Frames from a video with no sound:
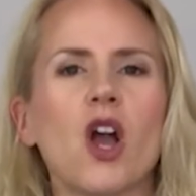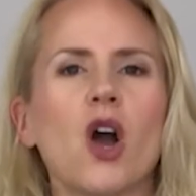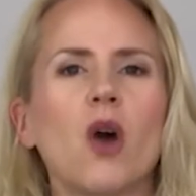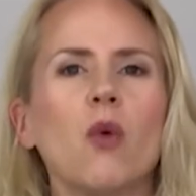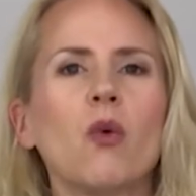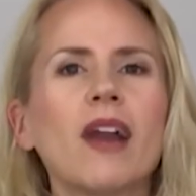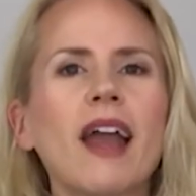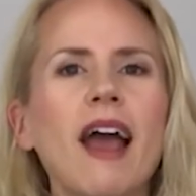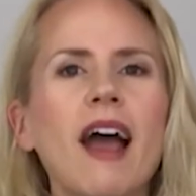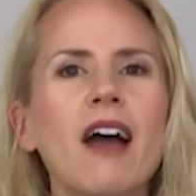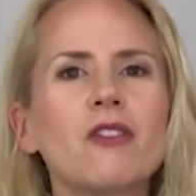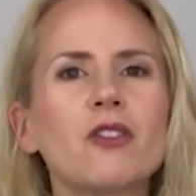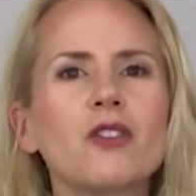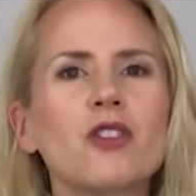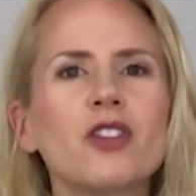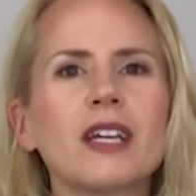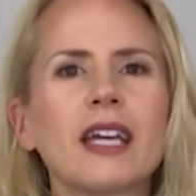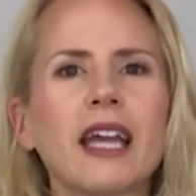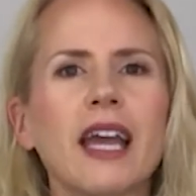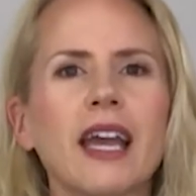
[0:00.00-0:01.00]
Whatever
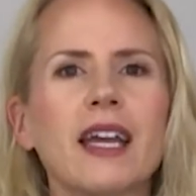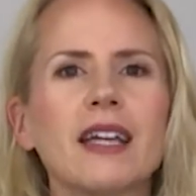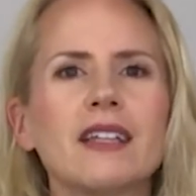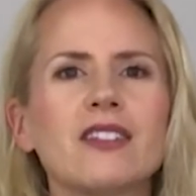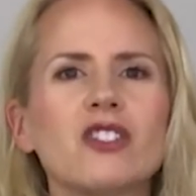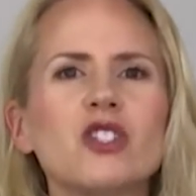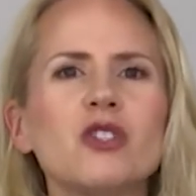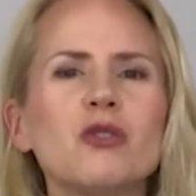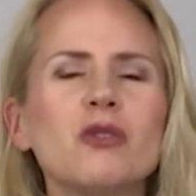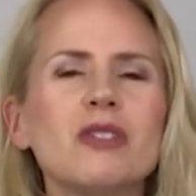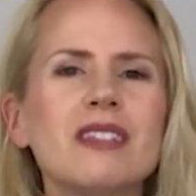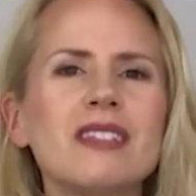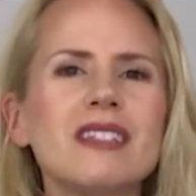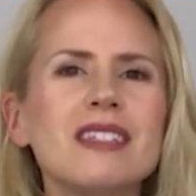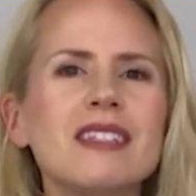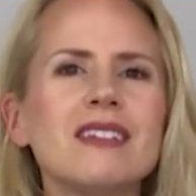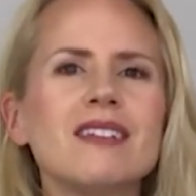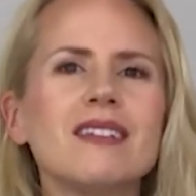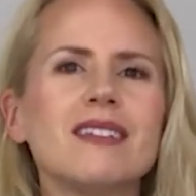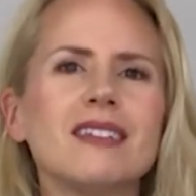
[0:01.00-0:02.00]
the case, you
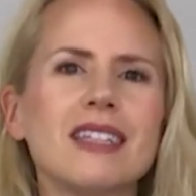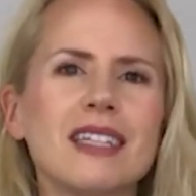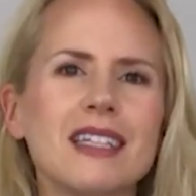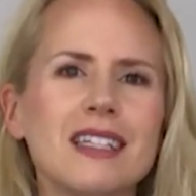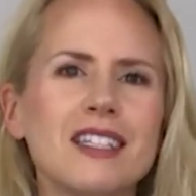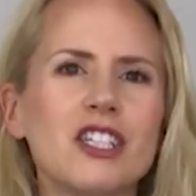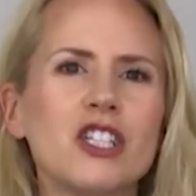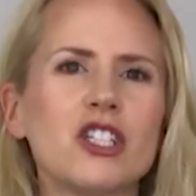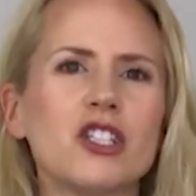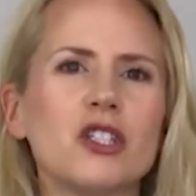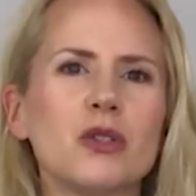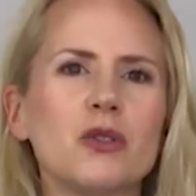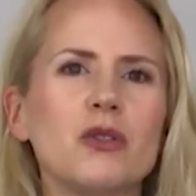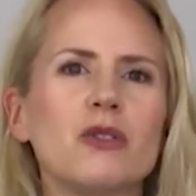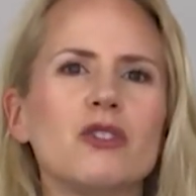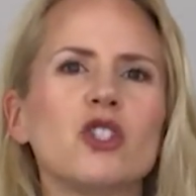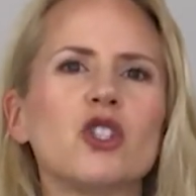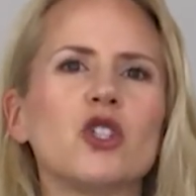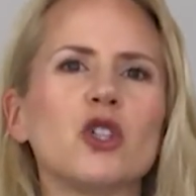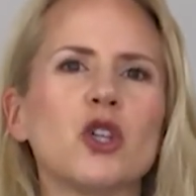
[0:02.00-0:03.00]
still need to
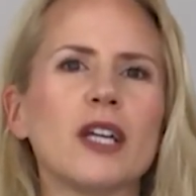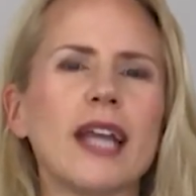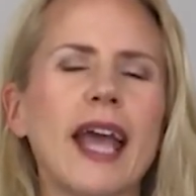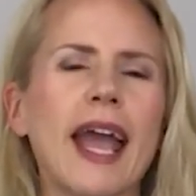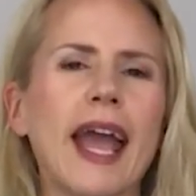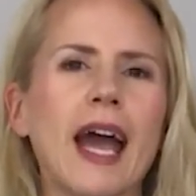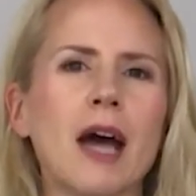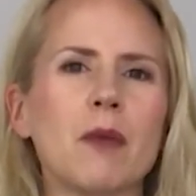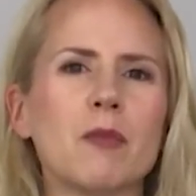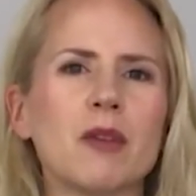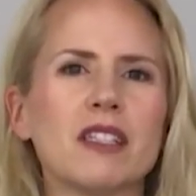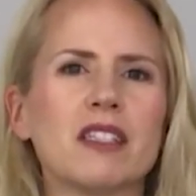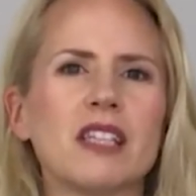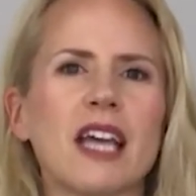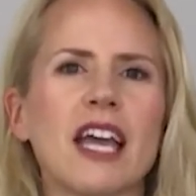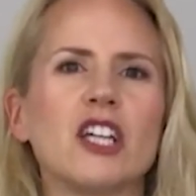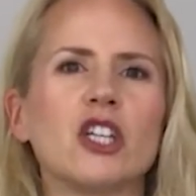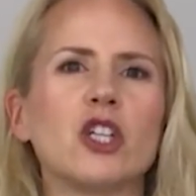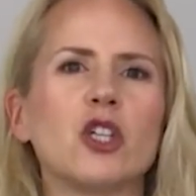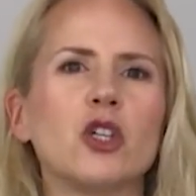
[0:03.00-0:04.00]
use good habits
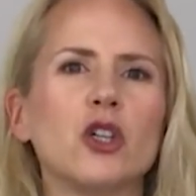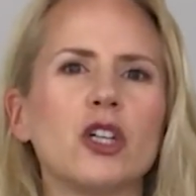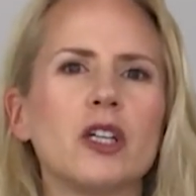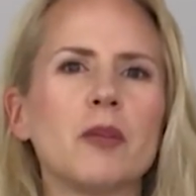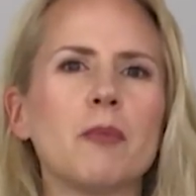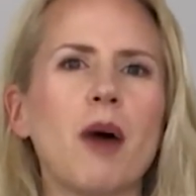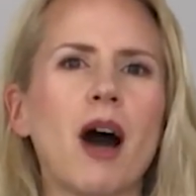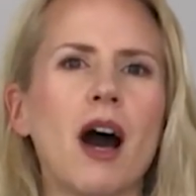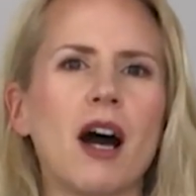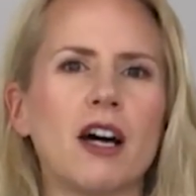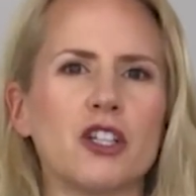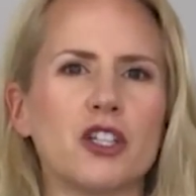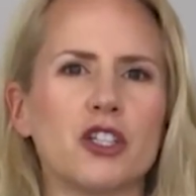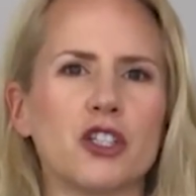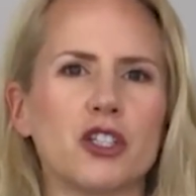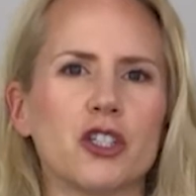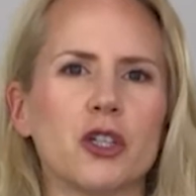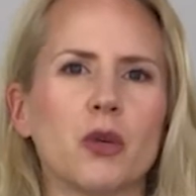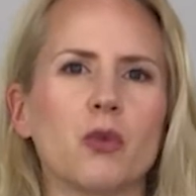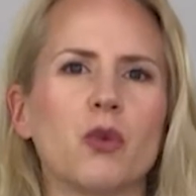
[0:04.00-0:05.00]
and good
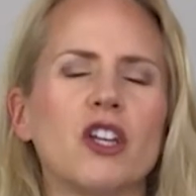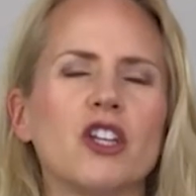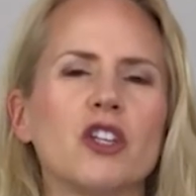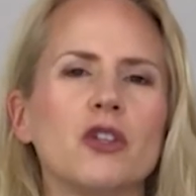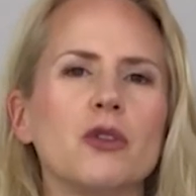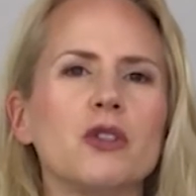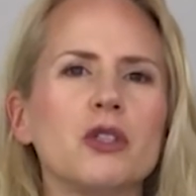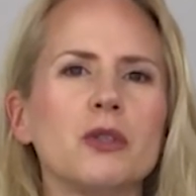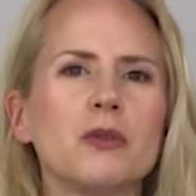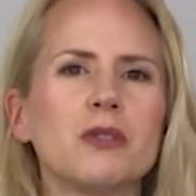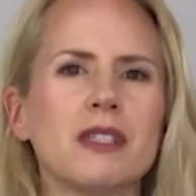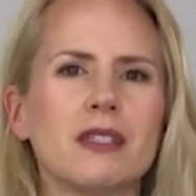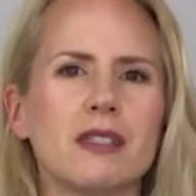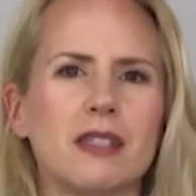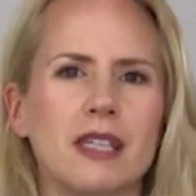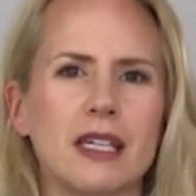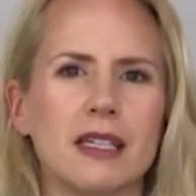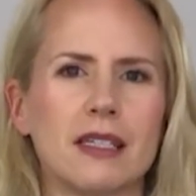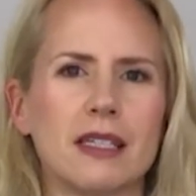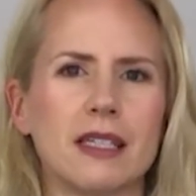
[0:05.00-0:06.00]
posture when you use a
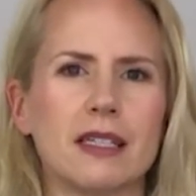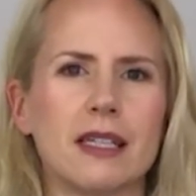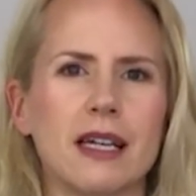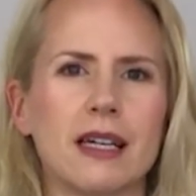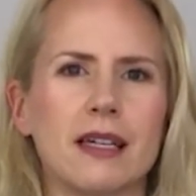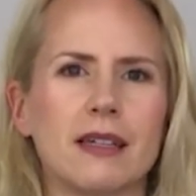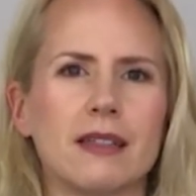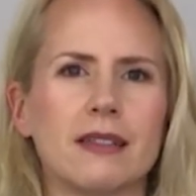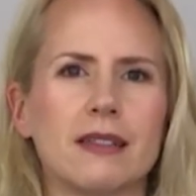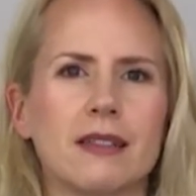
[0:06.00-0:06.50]
standing desk.